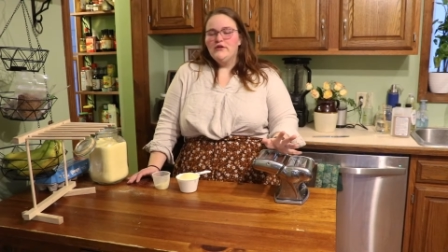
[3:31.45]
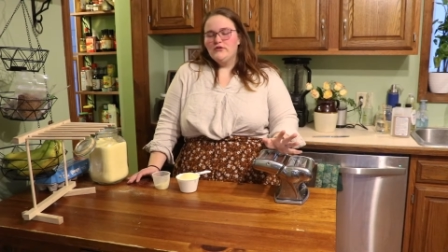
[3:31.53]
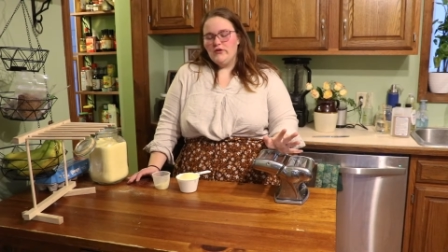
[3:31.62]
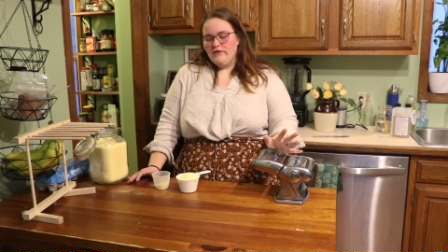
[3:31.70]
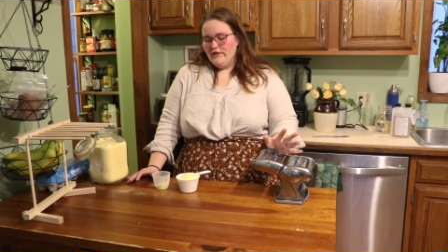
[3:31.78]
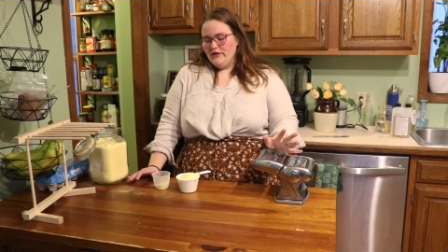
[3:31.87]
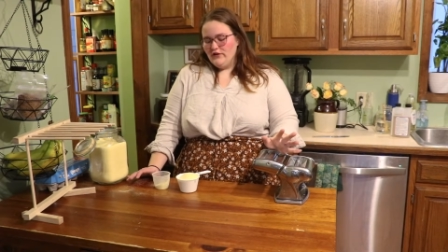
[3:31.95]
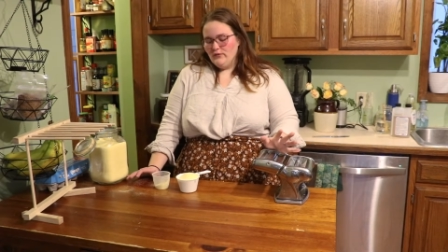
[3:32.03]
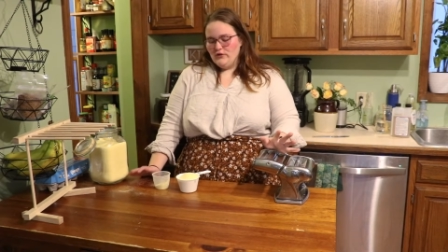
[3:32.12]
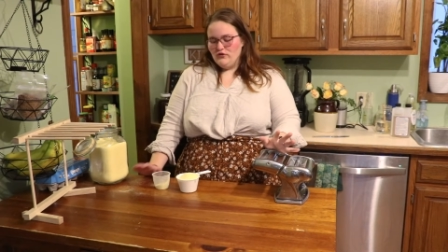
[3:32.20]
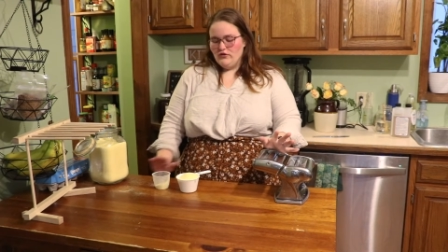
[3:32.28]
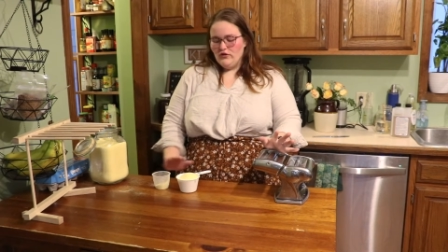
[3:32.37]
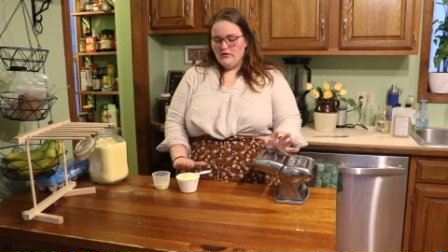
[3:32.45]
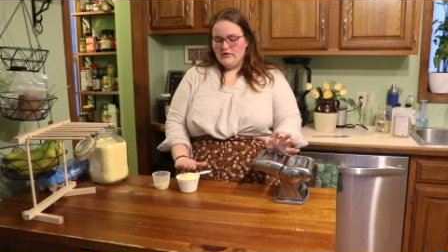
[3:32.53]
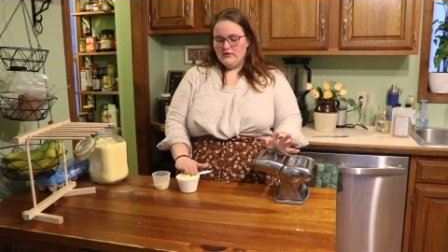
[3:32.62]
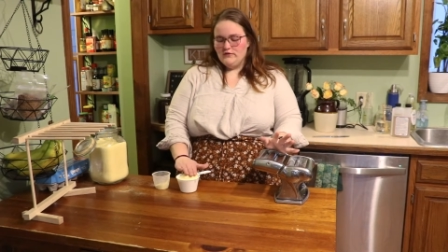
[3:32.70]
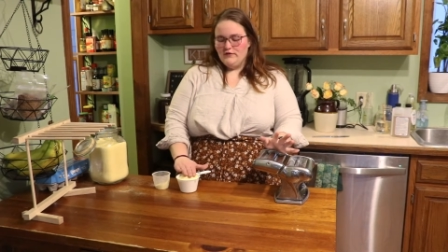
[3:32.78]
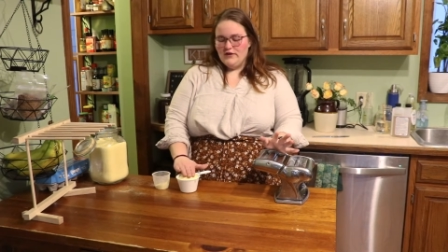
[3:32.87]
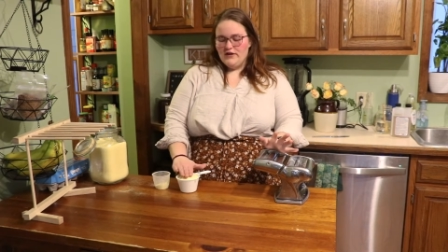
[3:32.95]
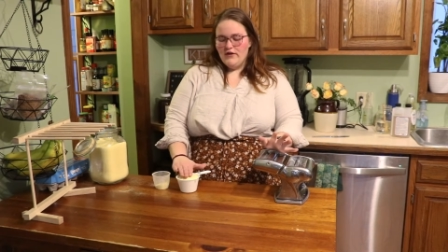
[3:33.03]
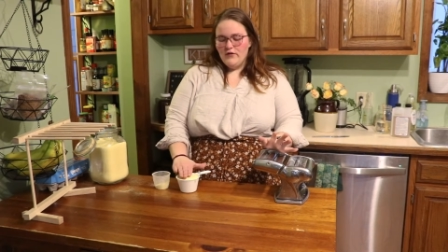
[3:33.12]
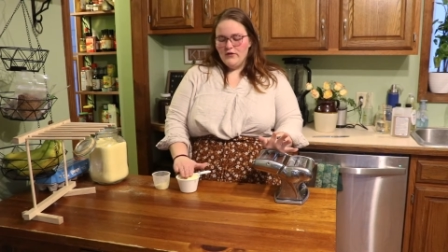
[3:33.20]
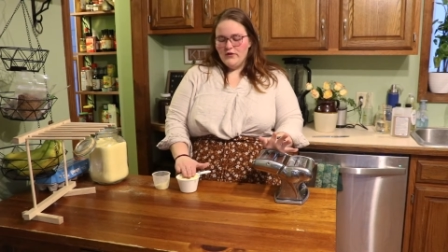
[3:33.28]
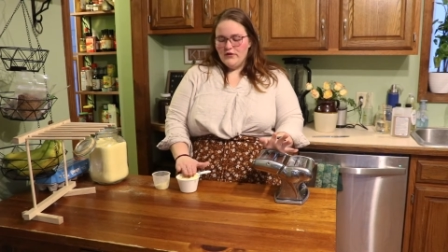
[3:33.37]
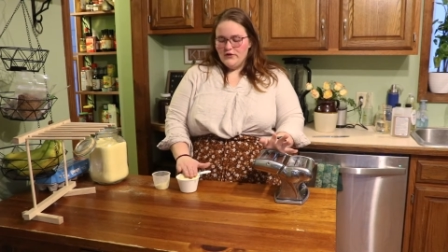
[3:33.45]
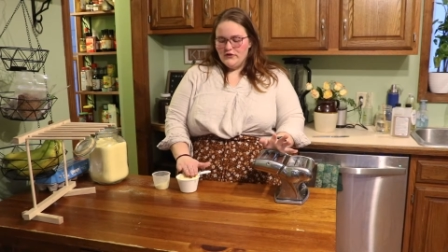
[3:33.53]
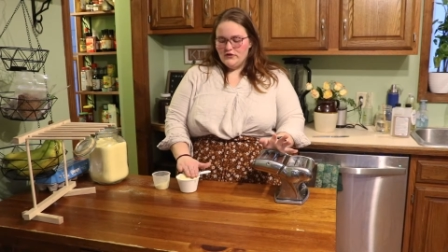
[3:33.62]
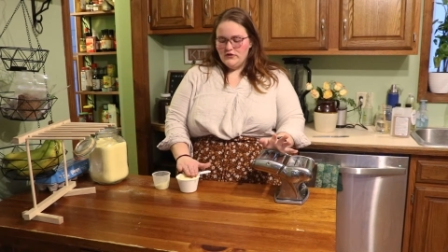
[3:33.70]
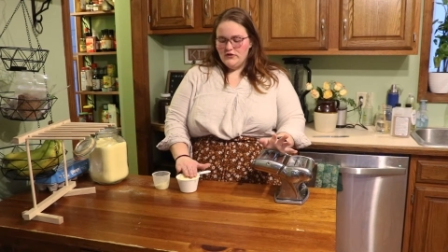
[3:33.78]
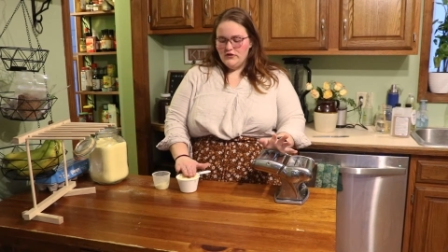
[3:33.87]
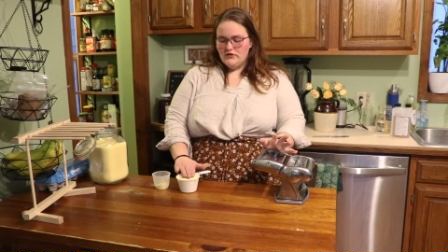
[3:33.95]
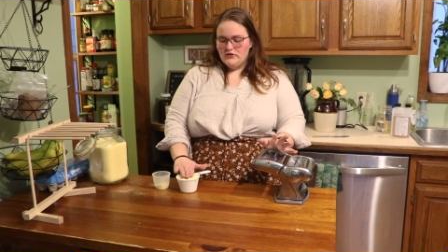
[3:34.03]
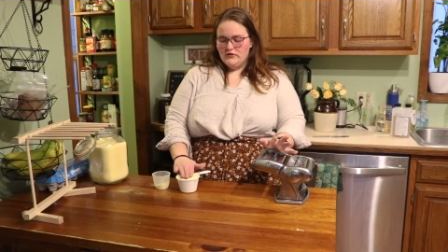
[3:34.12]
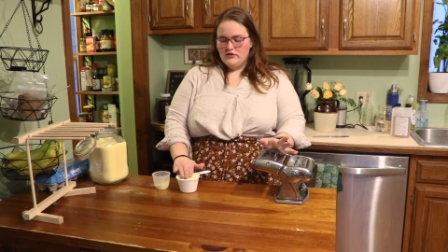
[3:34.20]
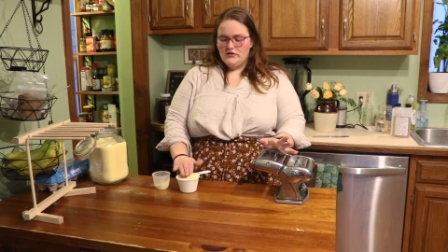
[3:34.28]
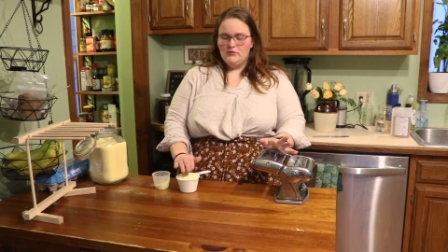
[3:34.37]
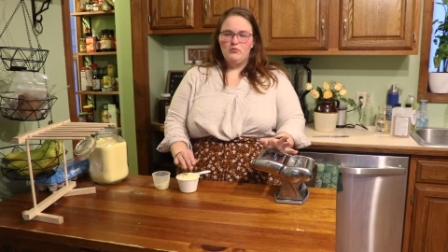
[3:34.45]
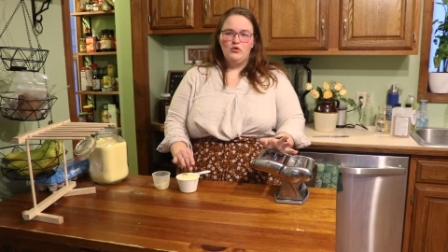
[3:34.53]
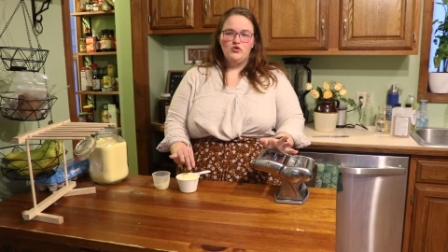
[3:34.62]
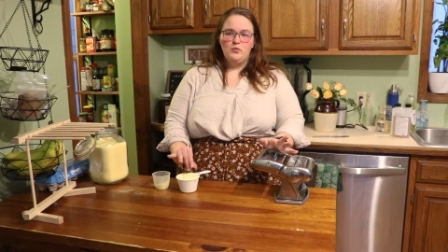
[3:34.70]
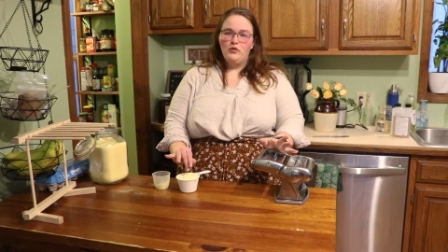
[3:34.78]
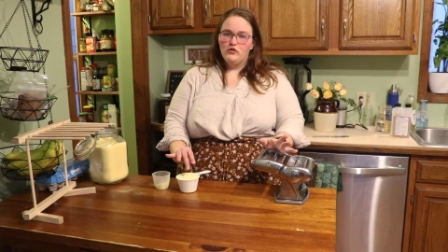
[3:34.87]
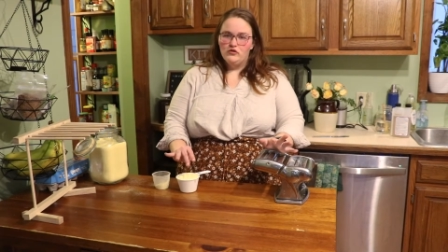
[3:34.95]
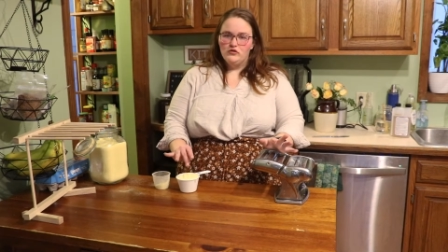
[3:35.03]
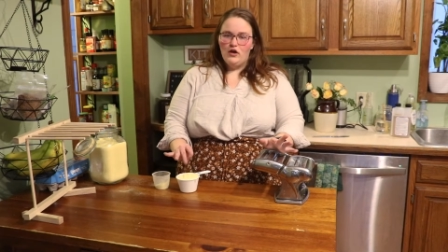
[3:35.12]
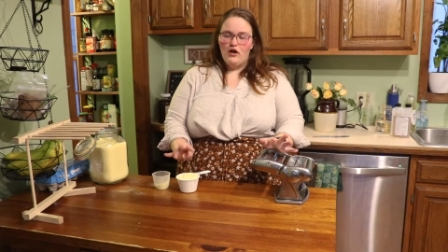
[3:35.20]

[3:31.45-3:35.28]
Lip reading: So I figured that we'd show you in this video. So you can do this in multiple